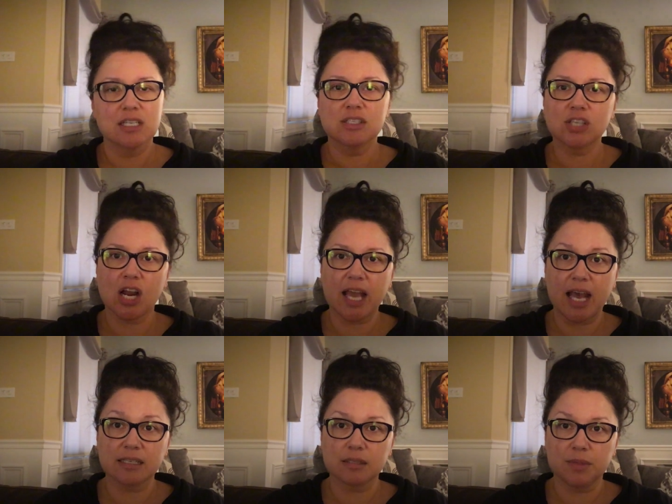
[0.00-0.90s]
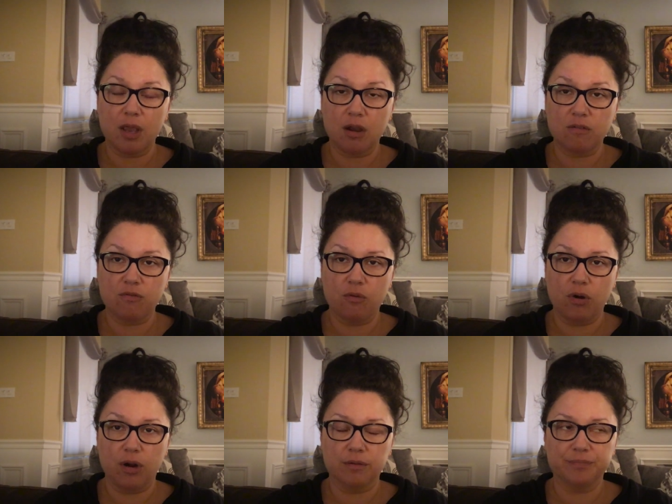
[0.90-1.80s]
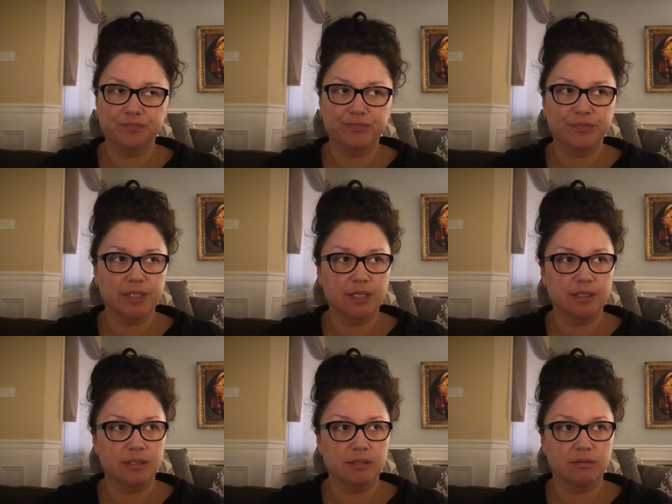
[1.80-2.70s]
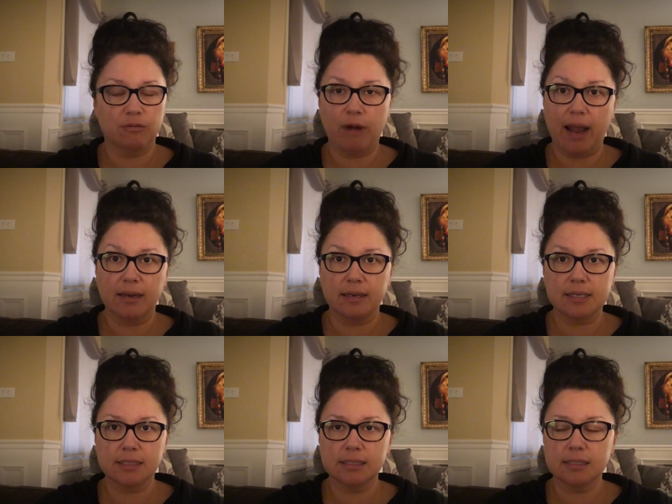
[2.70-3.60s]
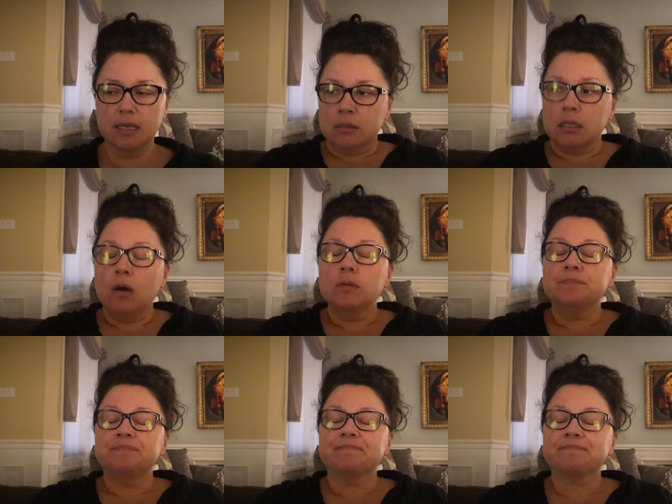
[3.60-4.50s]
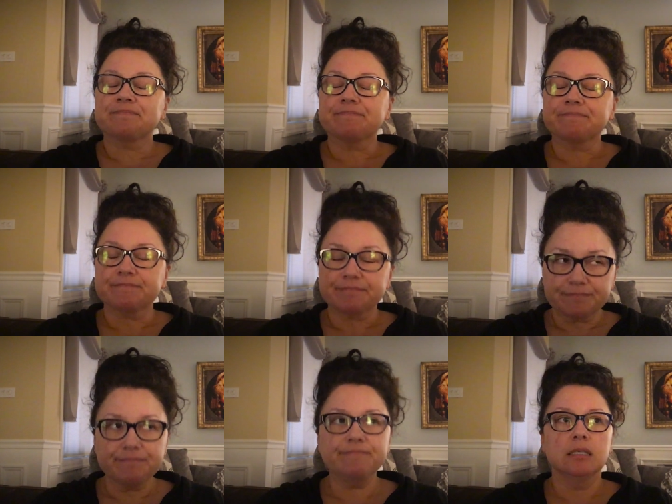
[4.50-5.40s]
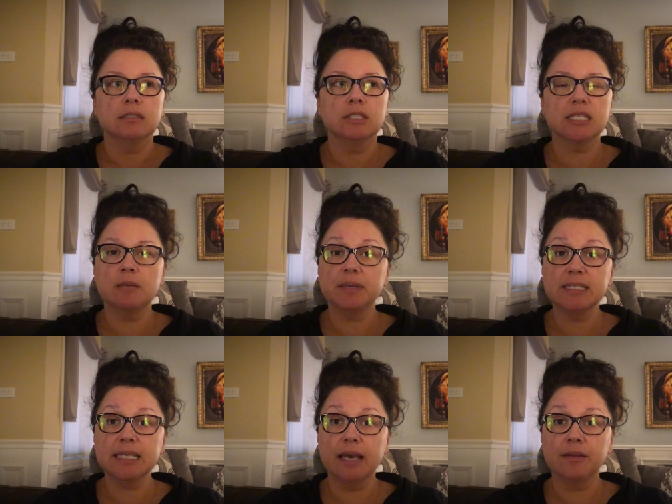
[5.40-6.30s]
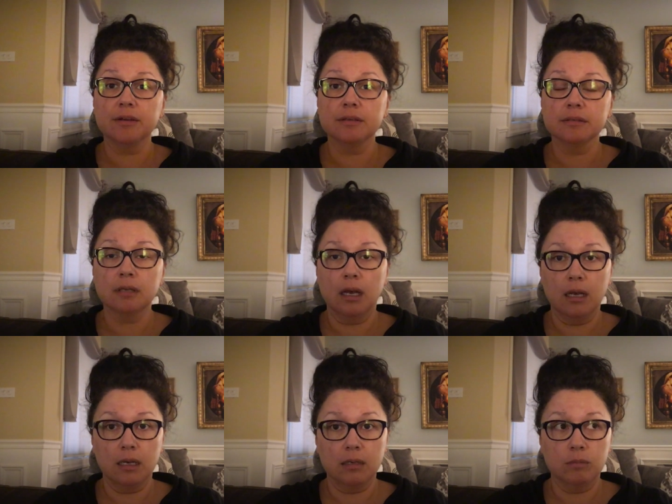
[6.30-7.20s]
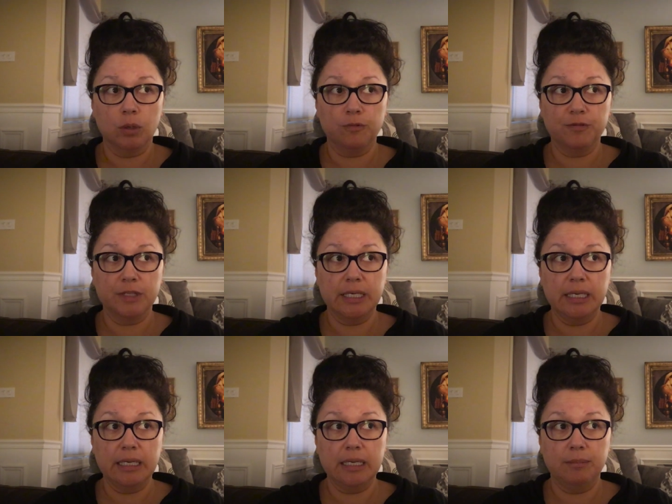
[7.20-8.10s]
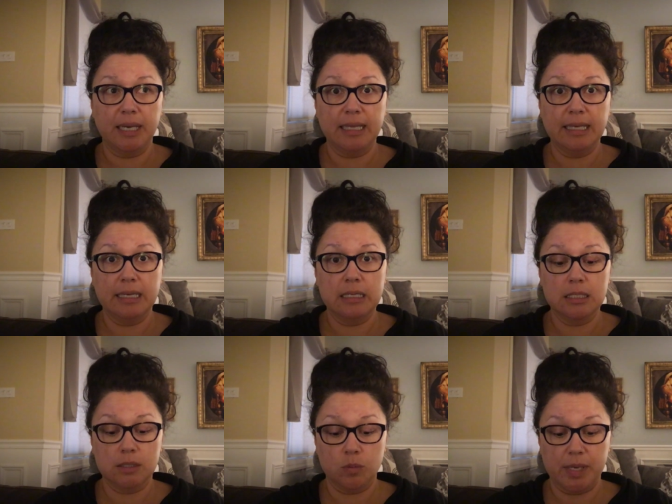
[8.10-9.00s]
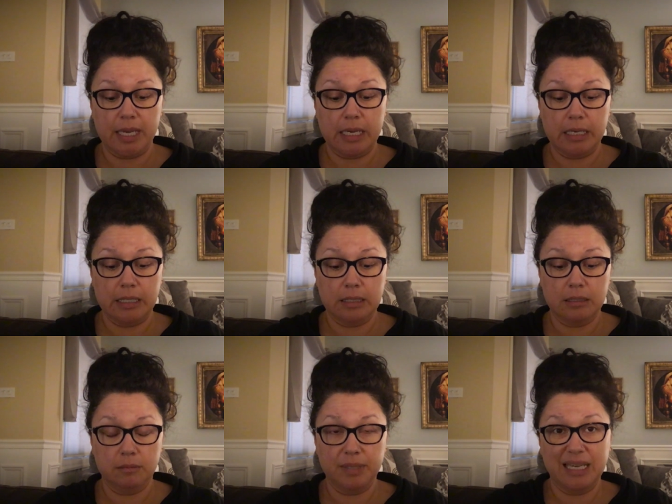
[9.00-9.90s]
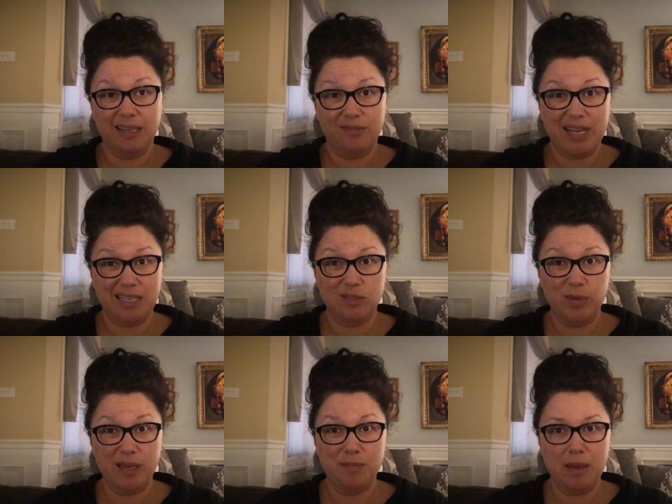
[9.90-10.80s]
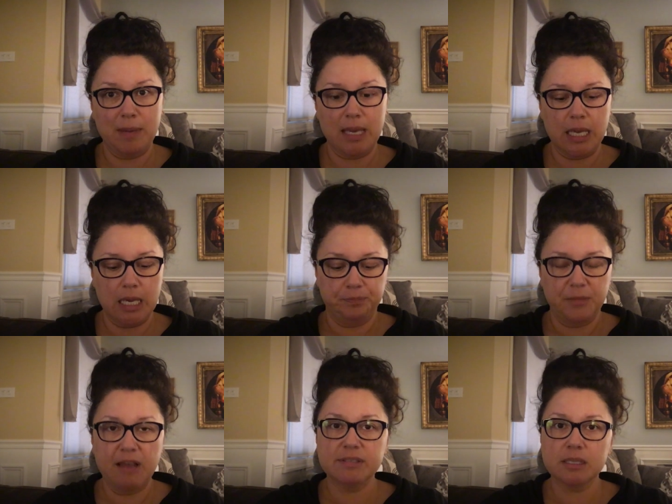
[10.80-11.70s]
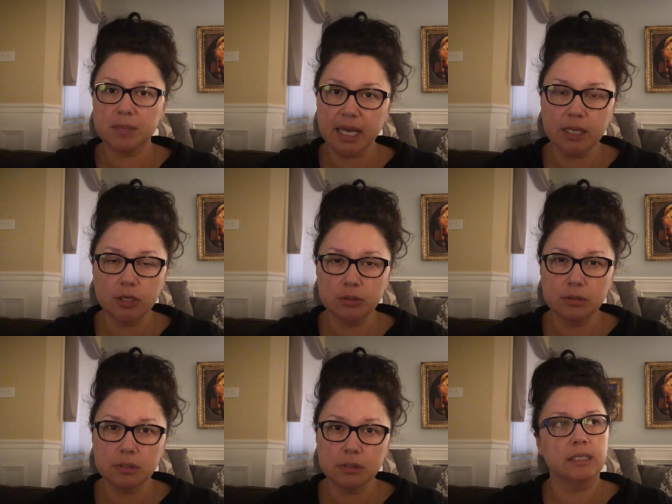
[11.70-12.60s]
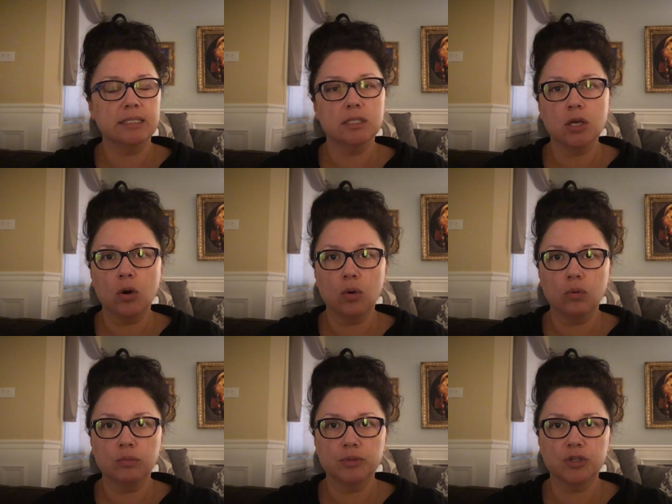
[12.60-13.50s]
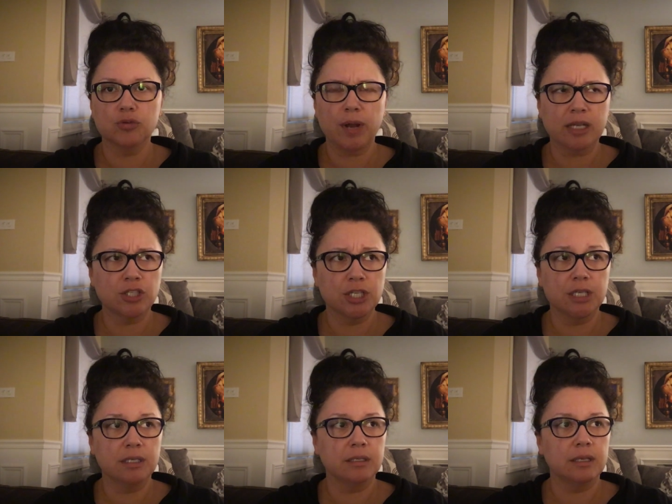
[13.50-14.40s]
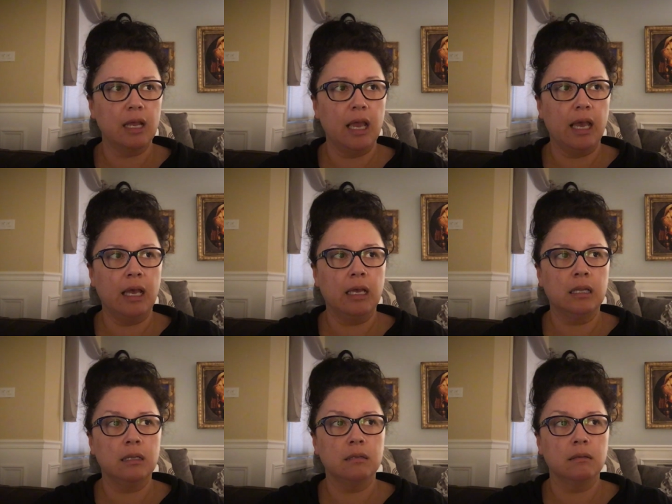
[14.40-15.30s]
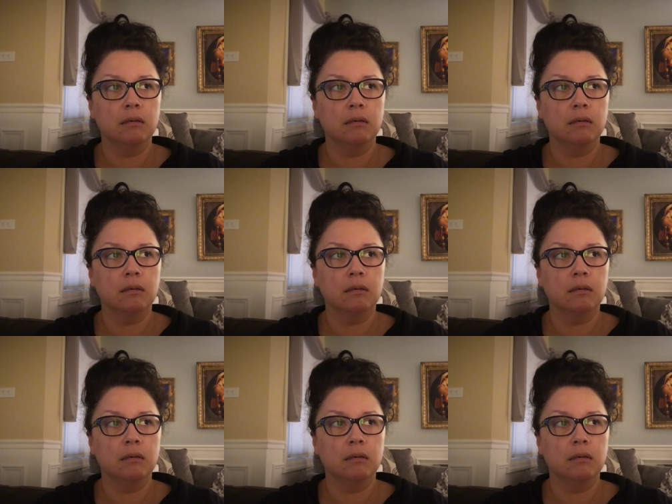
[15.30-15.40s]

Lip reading: sarcasm there for his rottenness. So, just keeping it together. Hopefully by the end of this week, beginning of next week maybe, have some kind of news. At least know the direction and